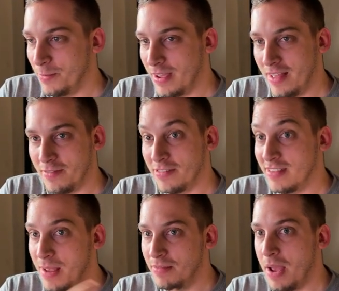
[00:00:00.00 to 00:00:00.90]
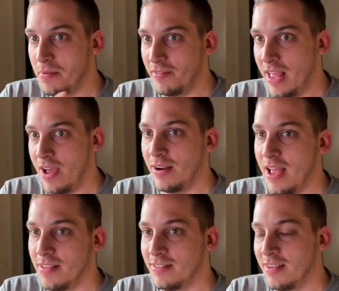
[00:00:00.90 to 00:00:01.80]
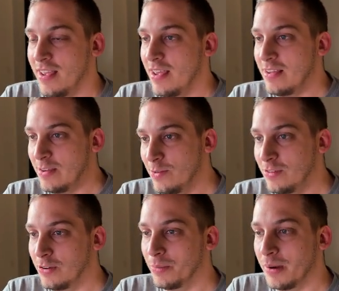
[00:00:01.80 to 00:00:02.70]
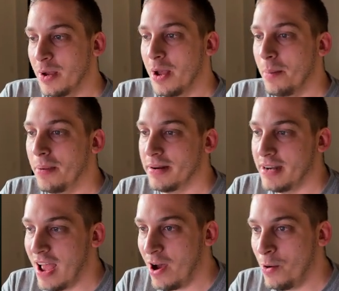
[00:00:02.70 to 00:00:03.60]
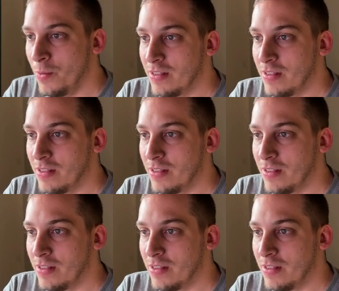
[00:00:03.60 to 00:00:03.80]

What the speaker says: We got the same type of layout as YouTube, but now